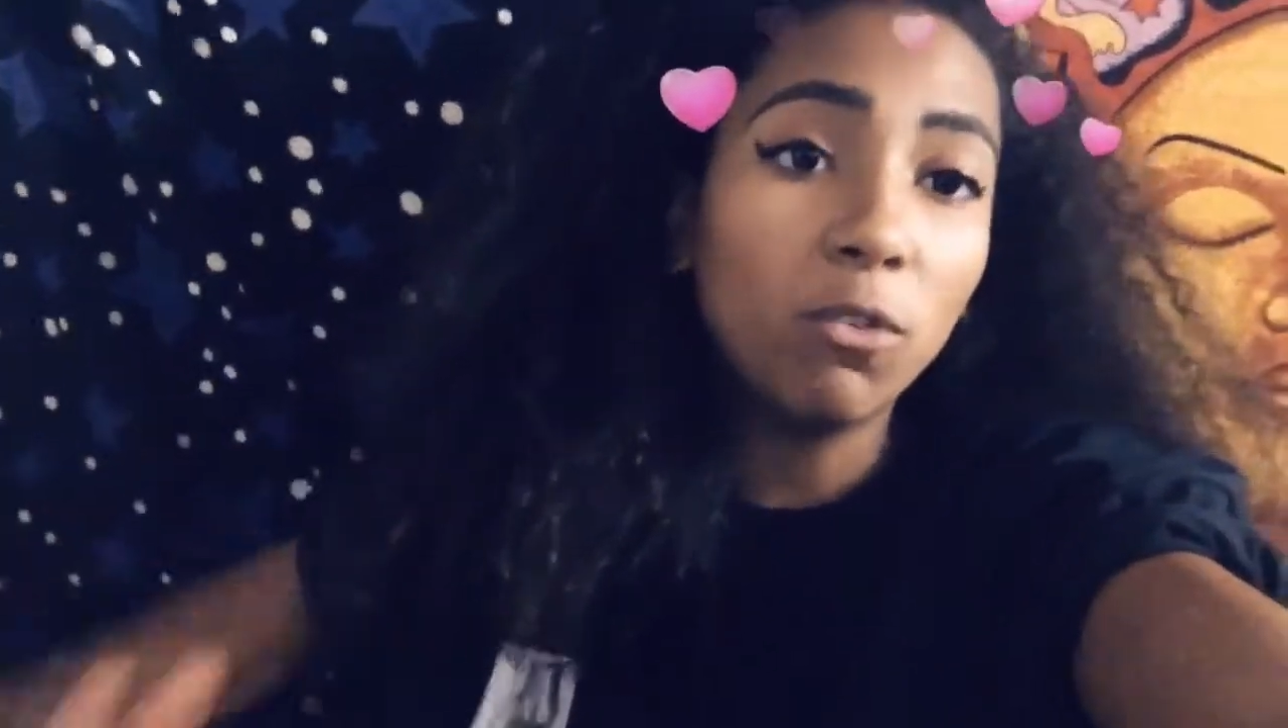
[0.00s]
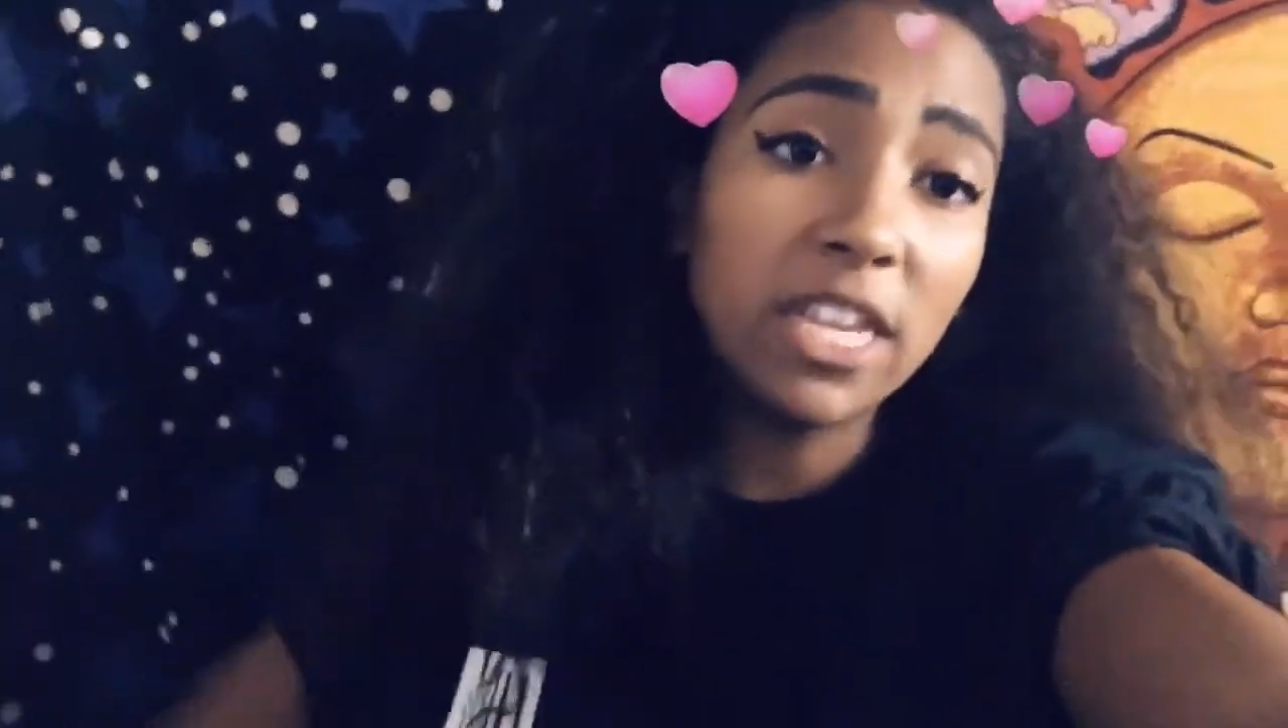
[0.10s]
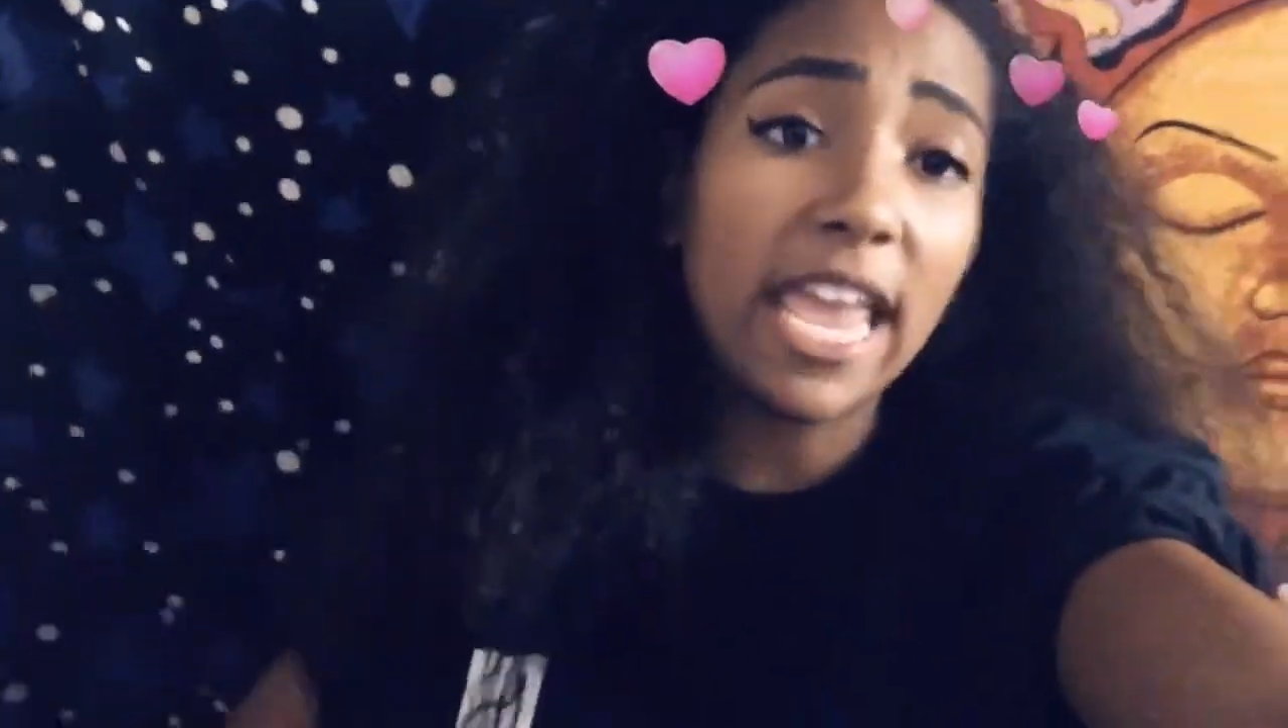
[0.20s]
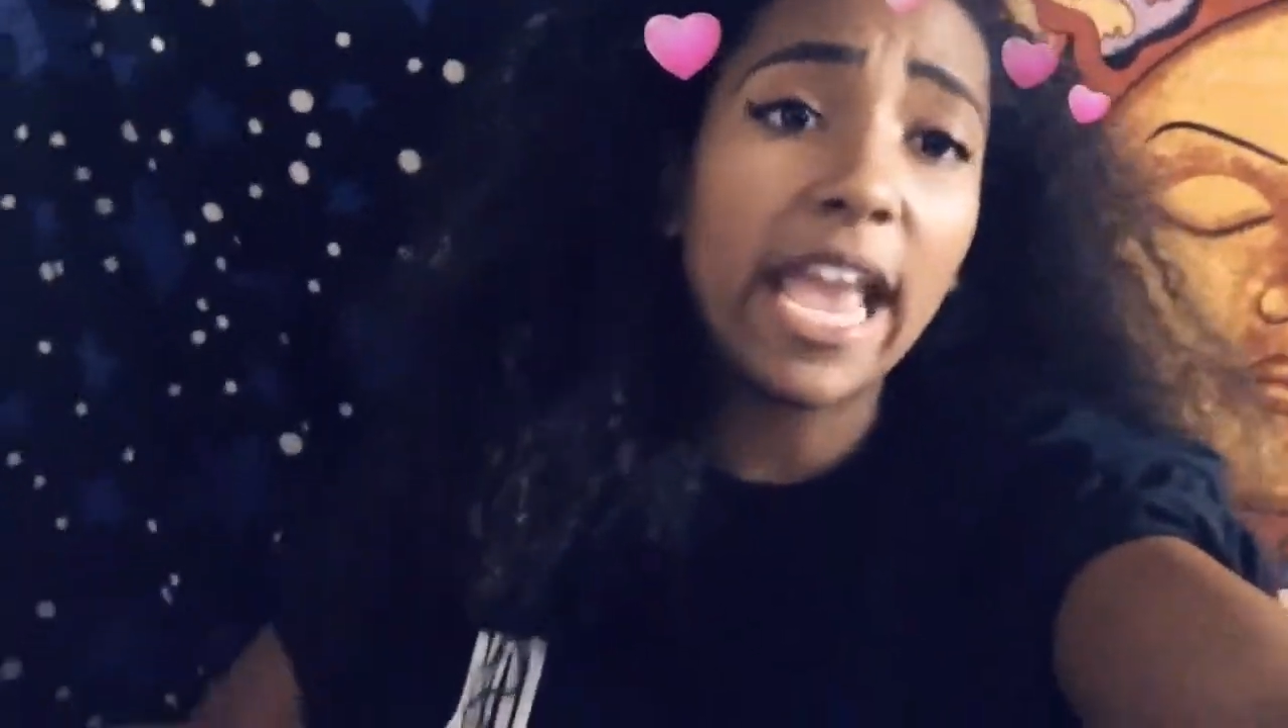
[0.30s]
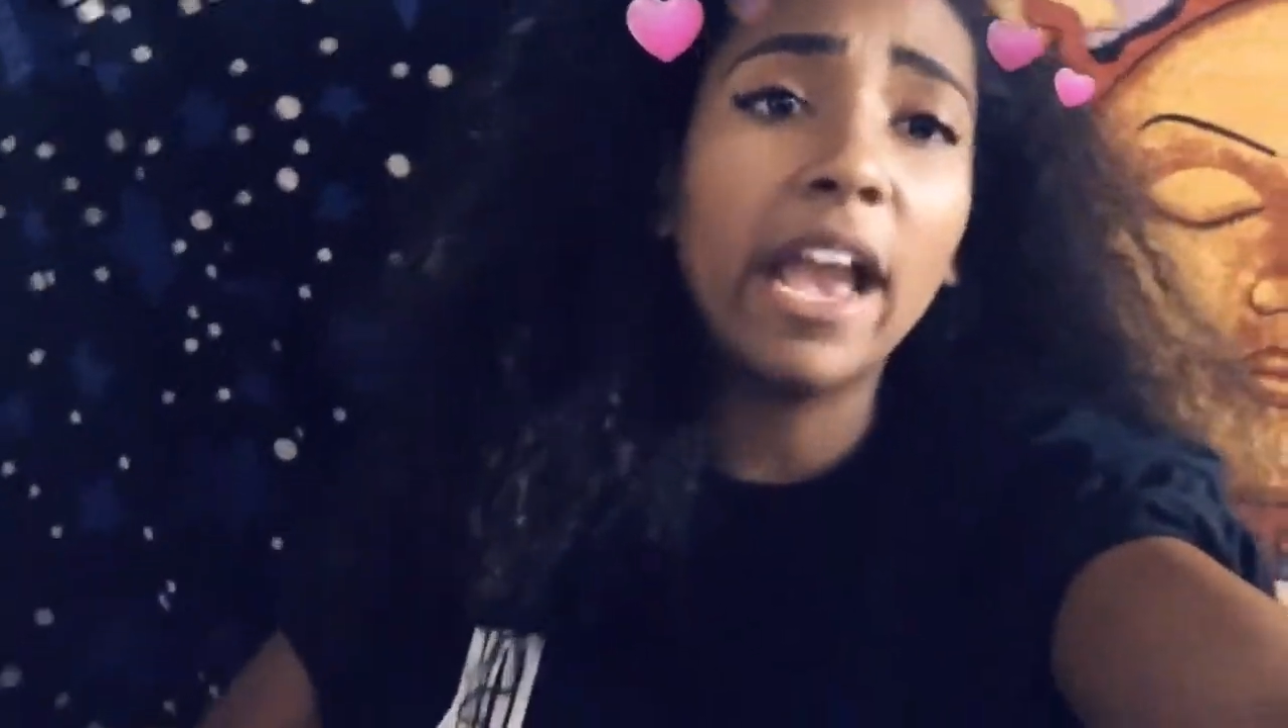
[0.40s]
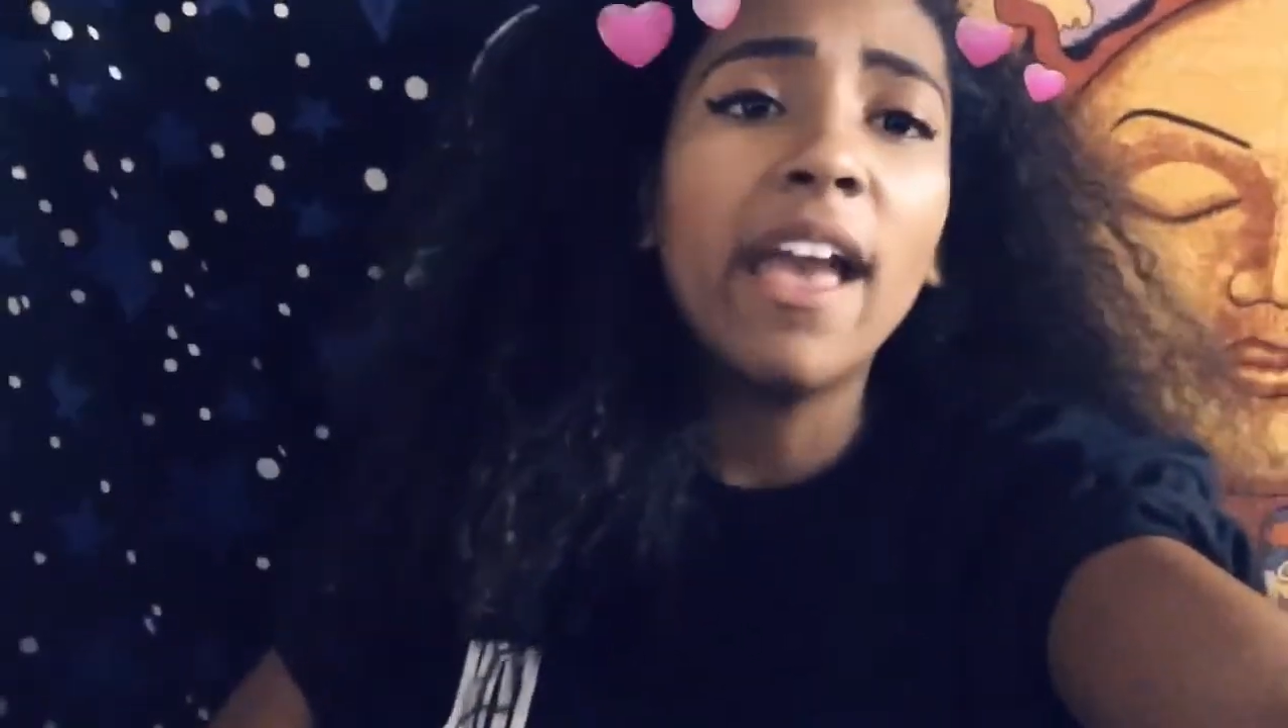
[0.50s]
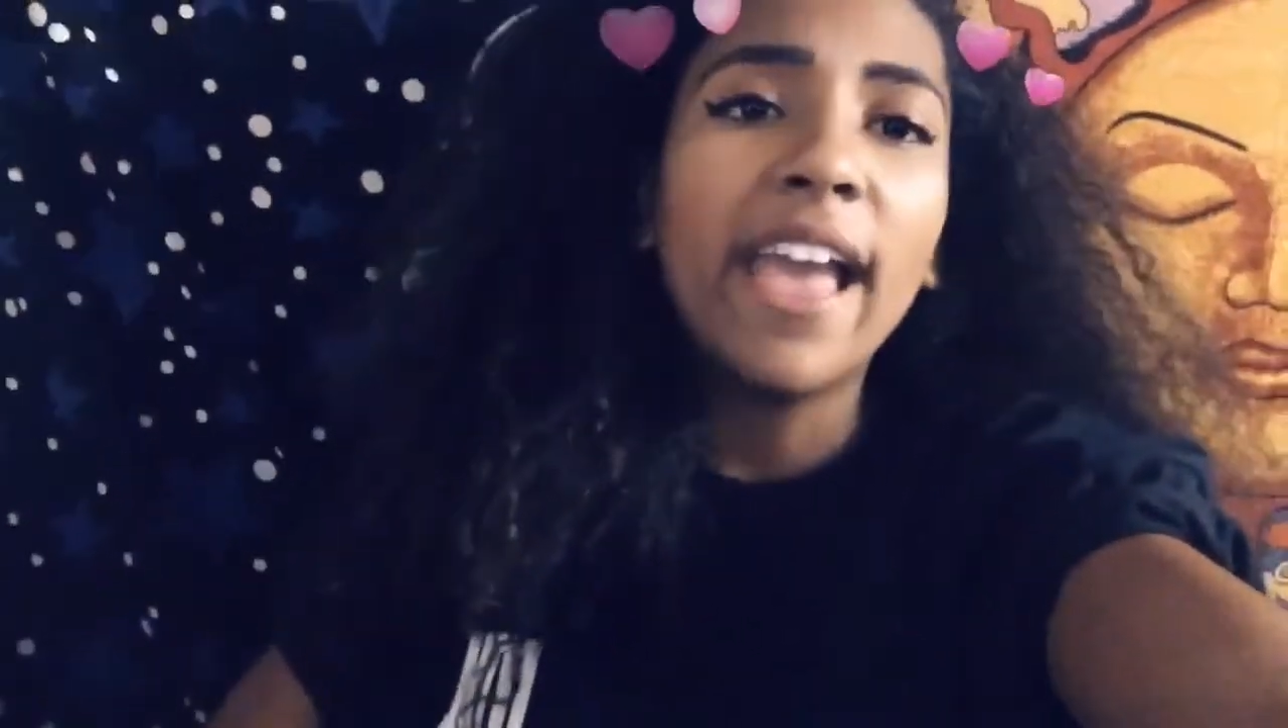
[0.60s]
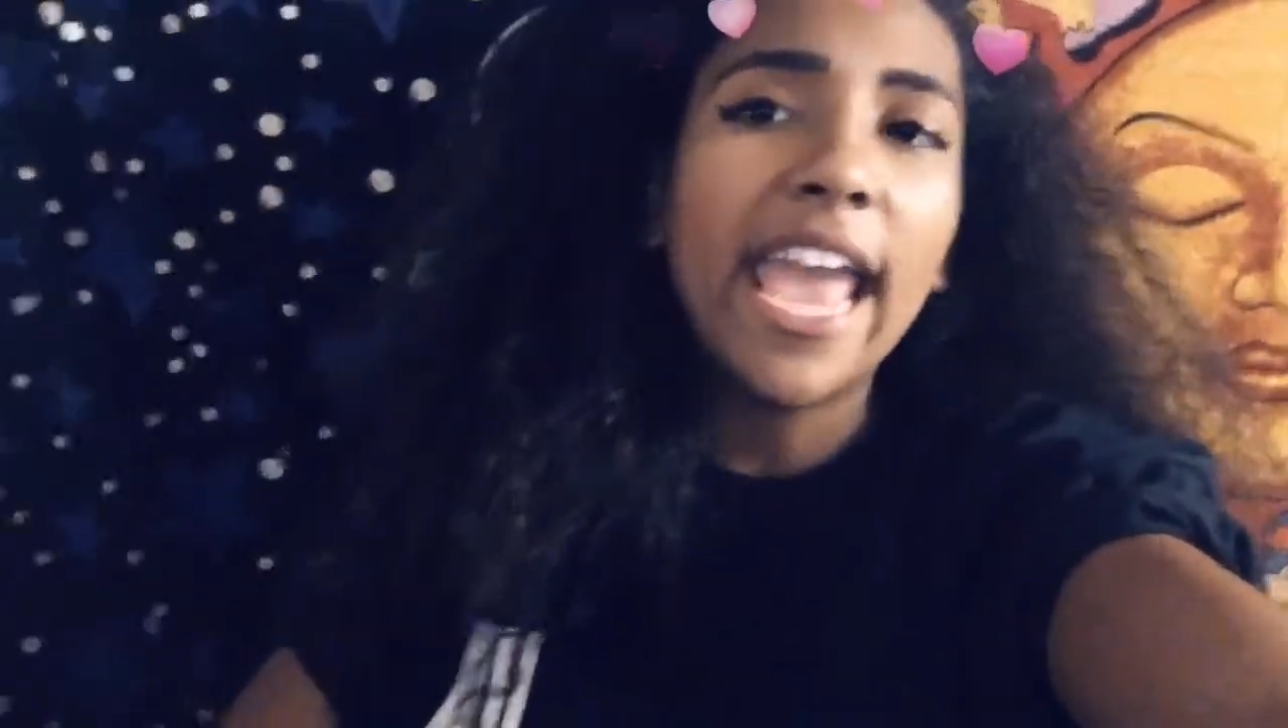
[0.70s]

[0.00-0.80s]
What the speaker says: Wu-Tang.